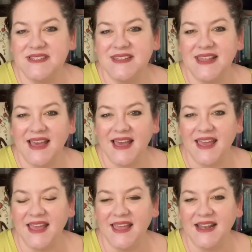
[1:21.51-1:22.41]
to that
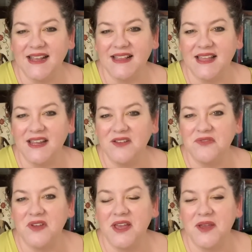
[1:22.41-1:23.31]
and a lot of